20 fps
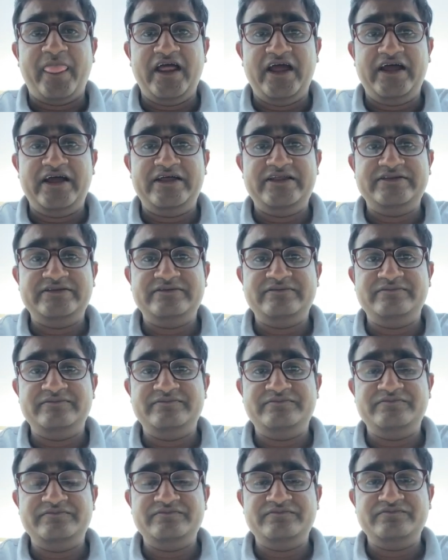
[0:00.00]

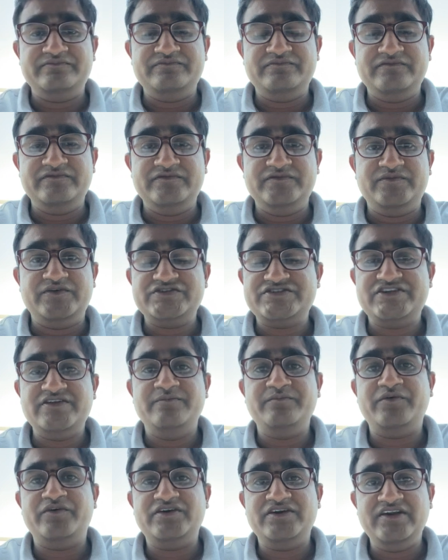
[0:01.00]
And most
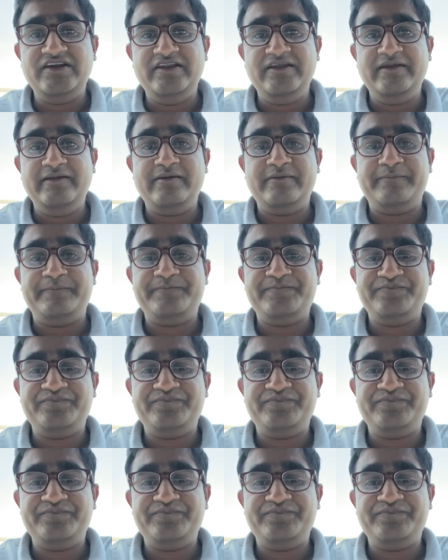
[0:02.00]
importantly,